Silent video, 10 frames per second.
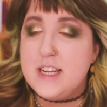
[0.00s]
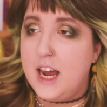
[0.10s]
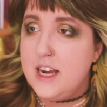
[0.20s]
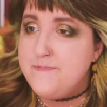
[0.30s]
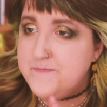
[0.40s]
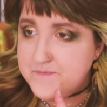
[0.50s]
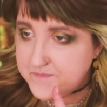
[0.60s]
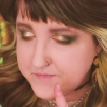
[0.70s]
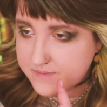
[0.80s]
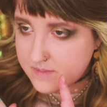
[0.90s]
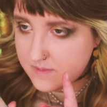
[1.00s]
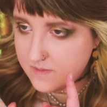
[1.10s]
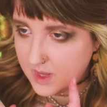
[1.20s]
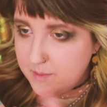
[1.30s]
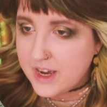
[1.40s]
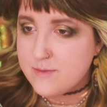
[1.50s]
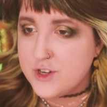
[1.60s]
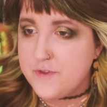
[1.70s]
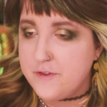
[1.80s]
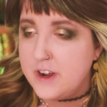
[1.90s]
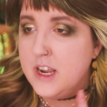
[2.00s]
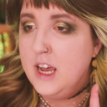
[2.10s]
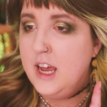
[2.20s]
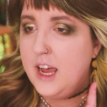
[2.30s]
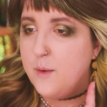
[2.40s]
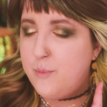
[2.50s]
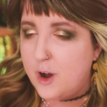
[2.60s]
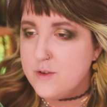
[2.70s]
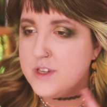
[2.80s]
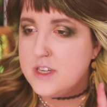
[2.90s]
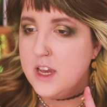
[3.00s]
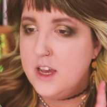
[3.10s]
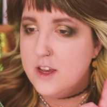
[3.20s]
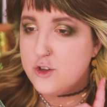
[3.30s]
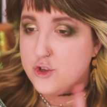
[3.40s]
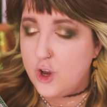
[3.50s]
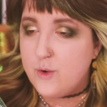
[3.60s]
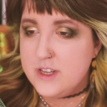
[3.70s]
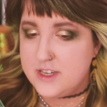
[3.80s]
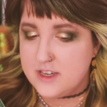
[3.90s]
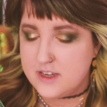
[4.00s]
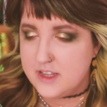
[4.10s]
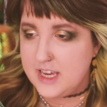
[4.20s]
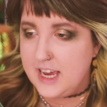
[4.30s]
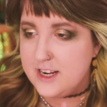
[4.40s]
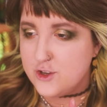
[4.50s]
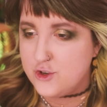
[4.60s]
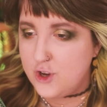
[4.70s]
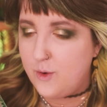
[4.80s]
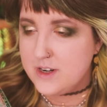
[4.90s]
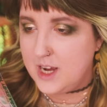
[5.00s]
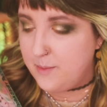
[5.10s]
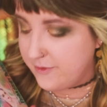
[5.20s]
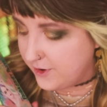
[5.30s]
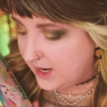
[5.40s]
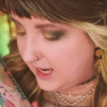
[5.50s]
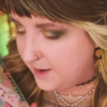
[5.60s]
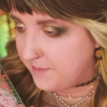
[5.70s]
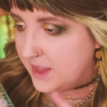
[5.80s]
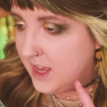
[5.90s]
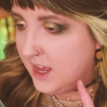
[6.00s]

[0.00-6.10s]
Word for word: time Makeup Just for Fun posts so consistently and is so on top of her game